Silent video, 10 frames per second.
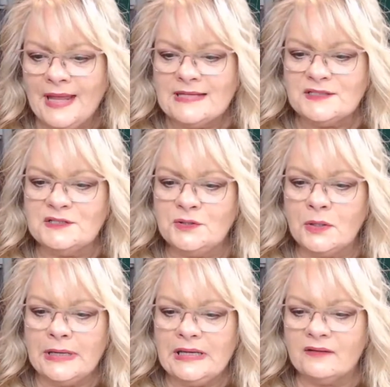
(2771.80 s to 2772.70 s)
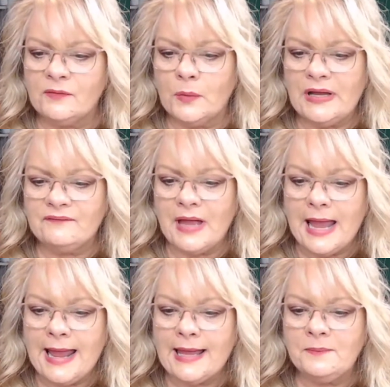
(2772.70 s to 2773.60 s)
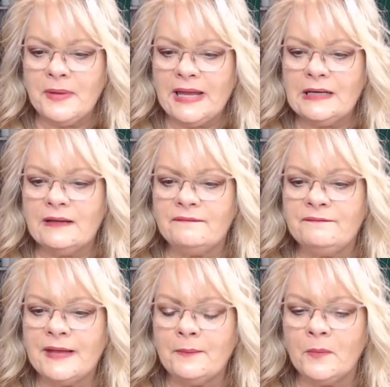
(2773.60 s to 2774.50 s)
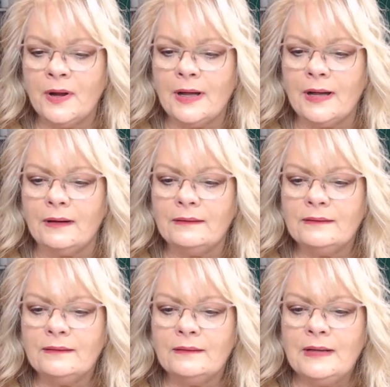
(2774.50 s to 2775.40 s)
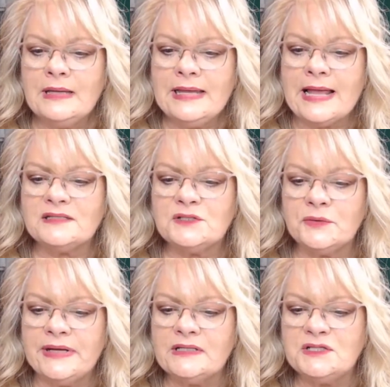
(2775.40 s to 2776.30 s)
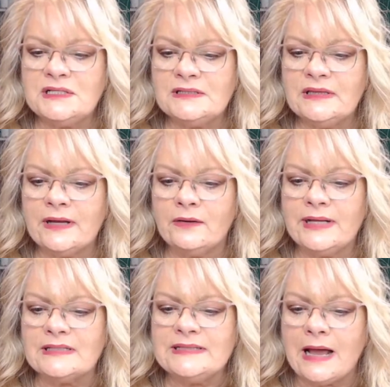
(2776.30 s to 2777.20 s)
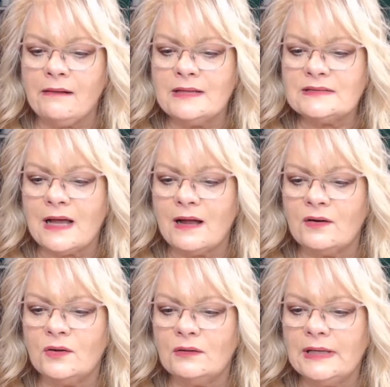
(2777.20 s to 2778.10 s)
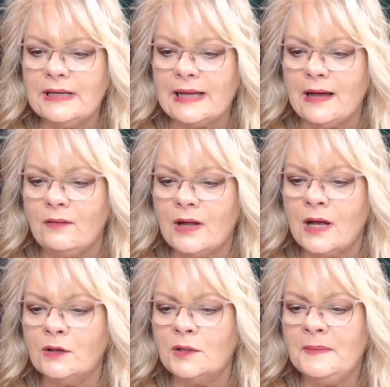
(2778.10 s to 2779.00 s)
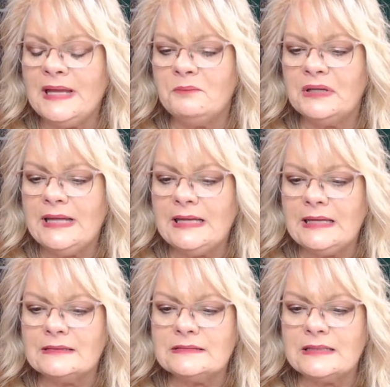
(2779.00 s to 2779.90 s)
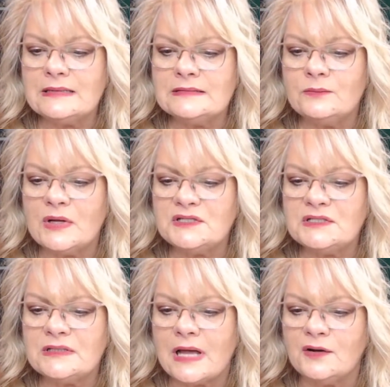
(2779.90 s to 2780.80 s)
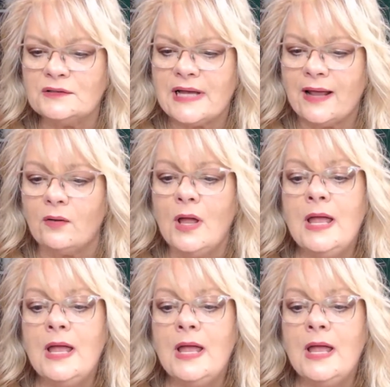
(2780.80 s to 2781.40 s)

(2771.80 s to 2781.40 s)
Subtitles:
She's doing a giveaway of a handmade ephemera. Yes, Sarita, she's there. It is. Dahlia's got her link out. Color Me Blingy is what she's got her title.